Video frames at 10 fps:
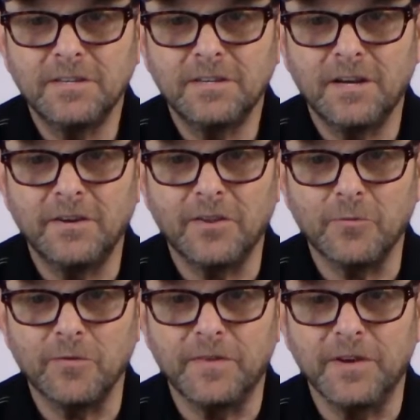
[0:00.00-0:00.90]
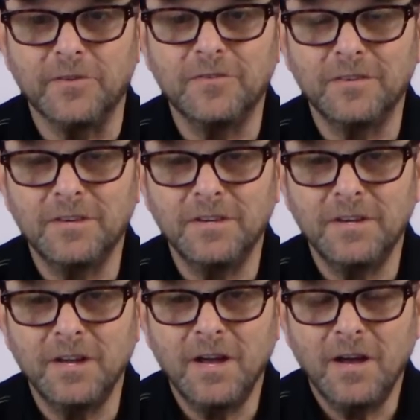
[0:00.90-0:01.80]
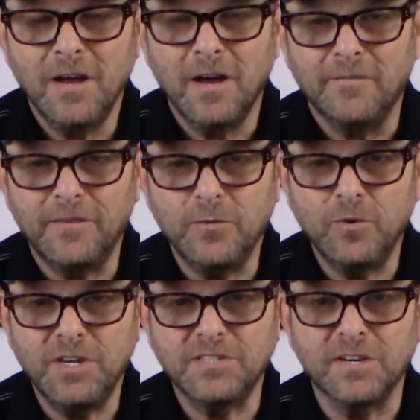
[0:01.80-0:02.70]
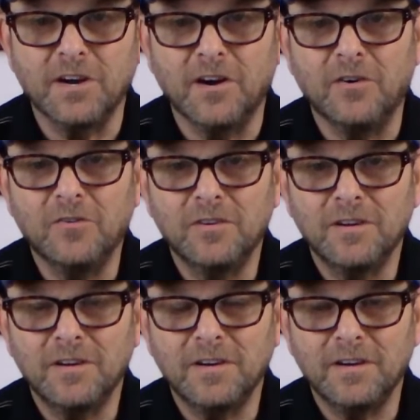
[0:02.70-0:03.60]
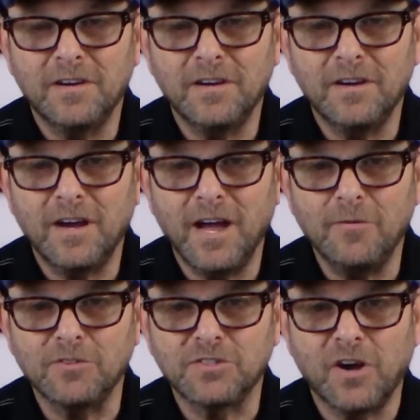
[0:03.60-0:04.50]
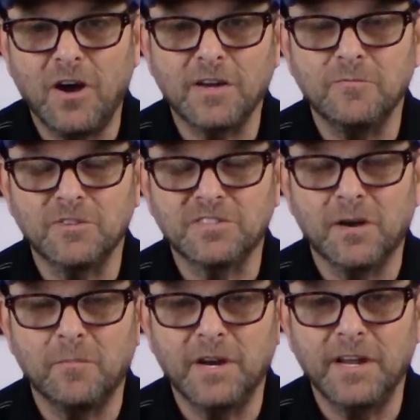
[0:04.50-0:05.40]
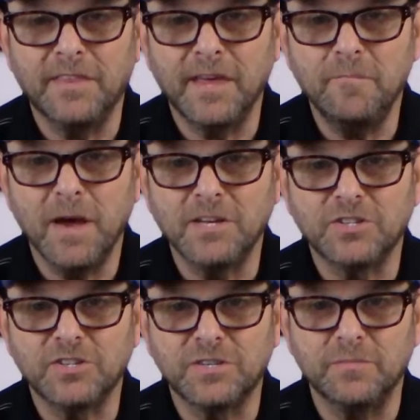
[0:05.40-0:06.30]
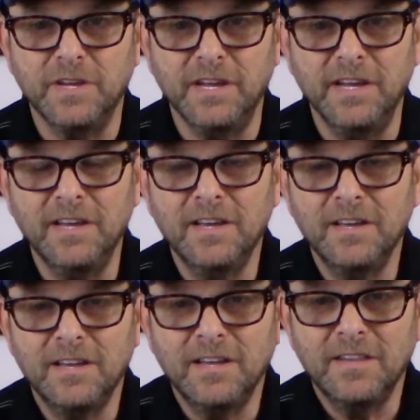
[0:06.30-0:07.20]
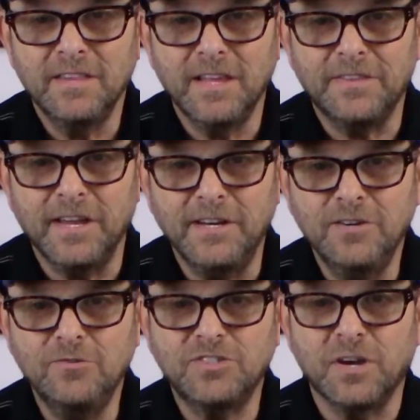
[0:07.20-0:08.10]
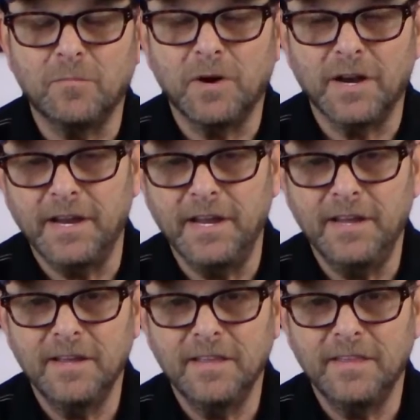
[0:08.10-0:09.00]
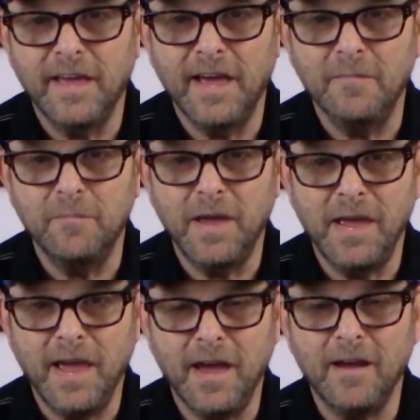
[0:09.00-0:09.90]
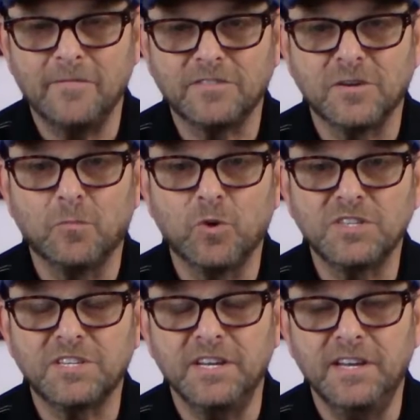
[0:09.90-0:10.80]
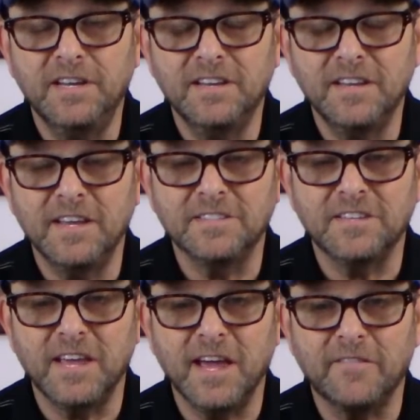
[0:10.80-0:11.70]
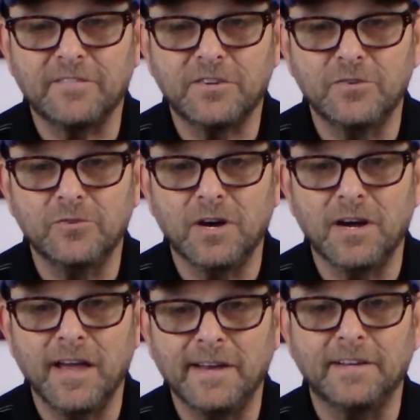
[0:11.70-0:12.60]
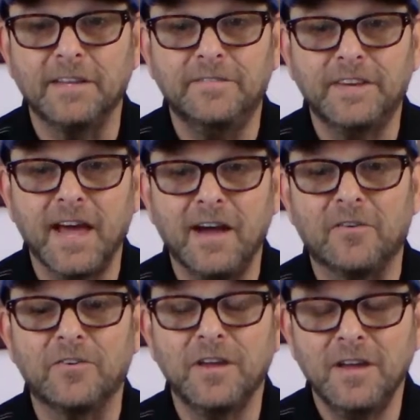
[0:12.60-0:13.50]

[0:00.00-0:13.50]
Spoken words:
another review. A few weeks ago, I was talking with somebody and they mentioned to me that they knew somebody that may have some whiskey as they had to leave town.